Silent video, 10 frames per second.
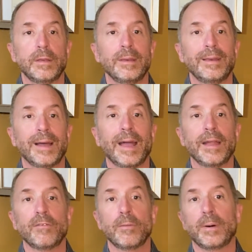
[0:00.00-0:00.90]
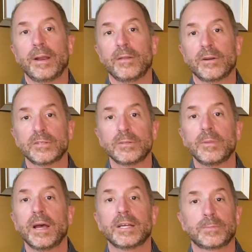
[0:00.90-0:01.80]
not everybody, there are some
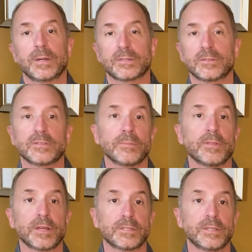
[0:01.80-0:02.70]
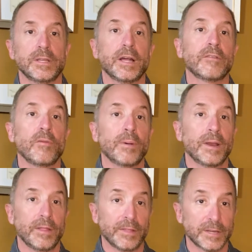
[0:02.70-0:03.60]
aspects of some things that not
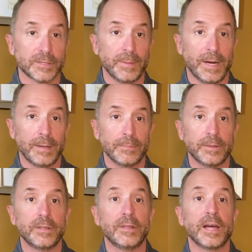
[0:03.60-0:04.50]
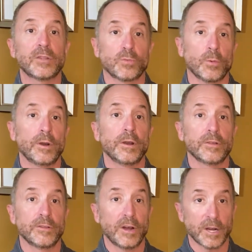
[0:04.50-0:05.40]
everybody thinks about, and that's what we're here
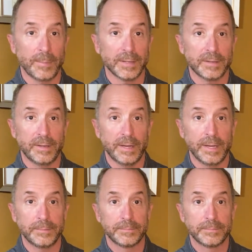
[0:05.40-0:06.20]
to talk about today.